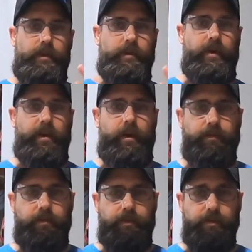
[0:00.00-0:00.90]
anybody
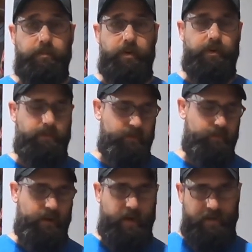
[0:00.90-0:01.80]
else has experienced this,
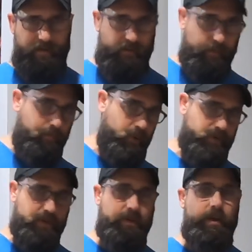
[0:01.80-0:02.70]
but I guess after
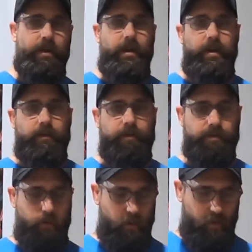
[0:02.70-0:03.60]
pushing for
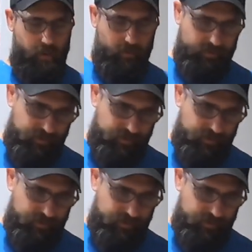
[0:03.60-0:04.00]
so long on